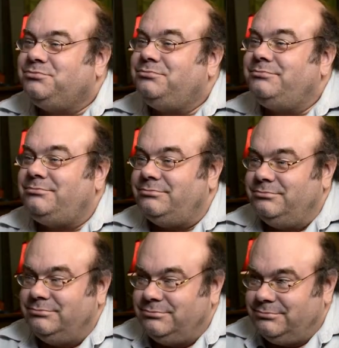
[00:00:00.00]
a number.
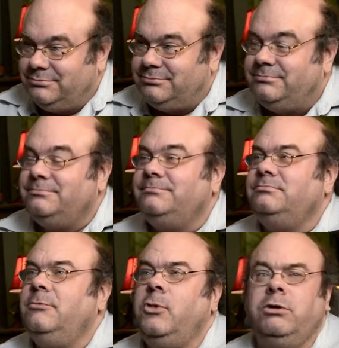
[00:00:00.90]
They say. Mm,
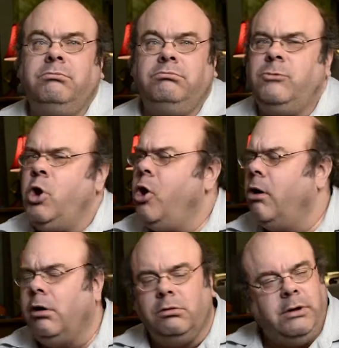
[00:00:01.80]
Am I hmm, right? No.
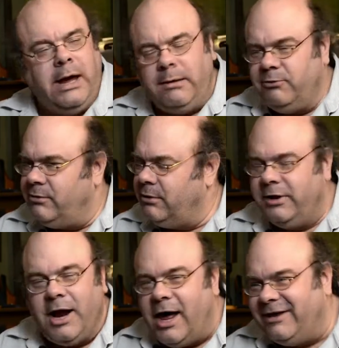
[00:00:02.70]
No,
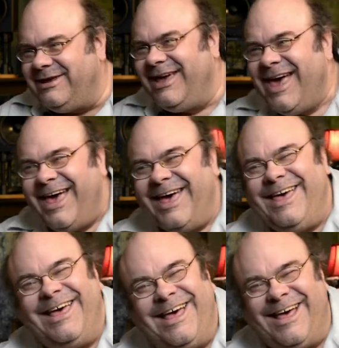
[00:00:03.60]
absolutely not. oh,
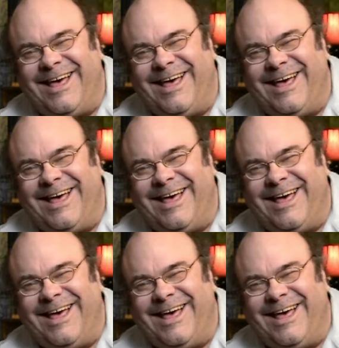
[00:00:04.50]
absolutely